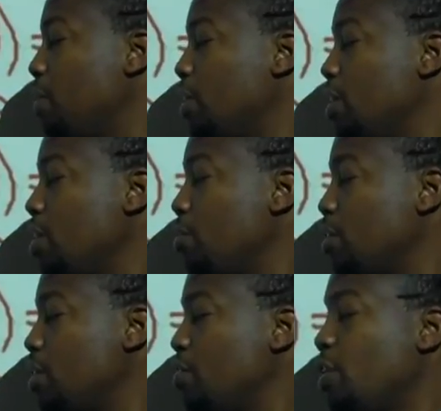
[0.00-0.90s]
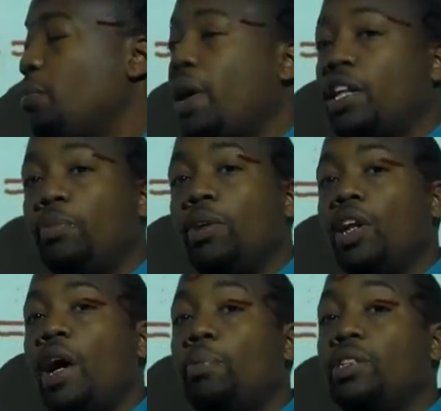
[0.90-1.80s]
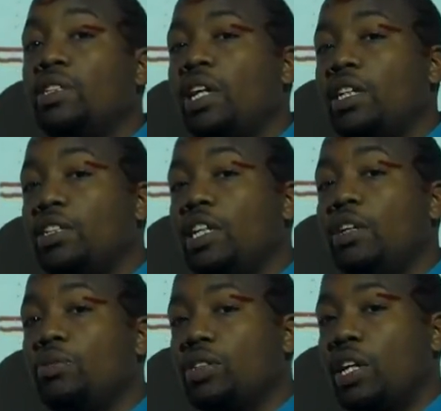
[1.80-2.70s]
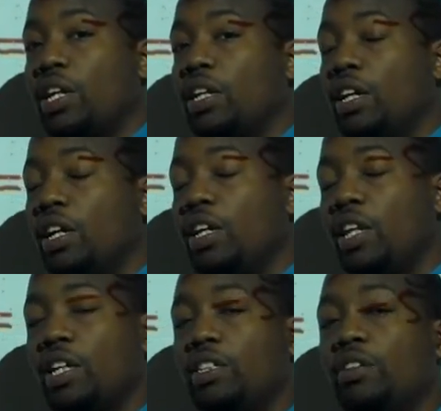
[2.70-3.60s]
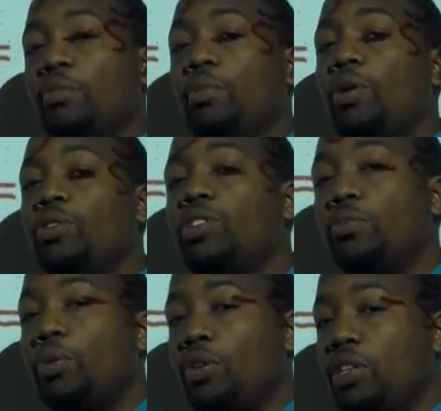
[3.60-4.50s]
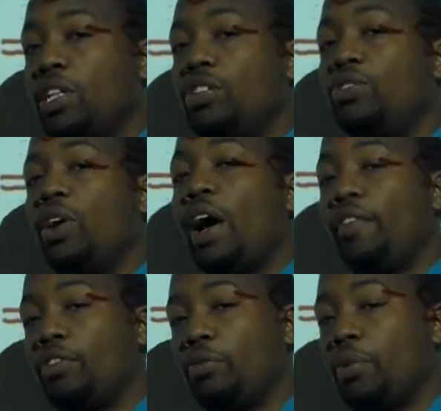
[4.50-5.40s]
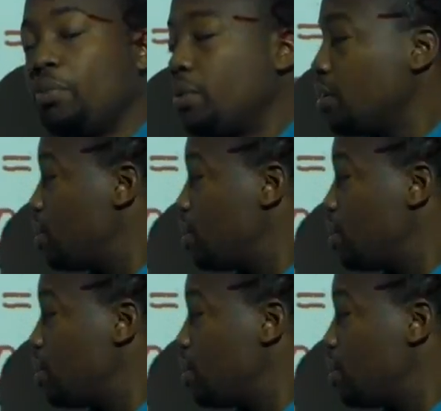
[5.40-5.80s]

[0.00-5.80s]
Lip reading: But the number and the variable have to be on the opposite sides of the equal sign. That's the most important thing that you have to remember.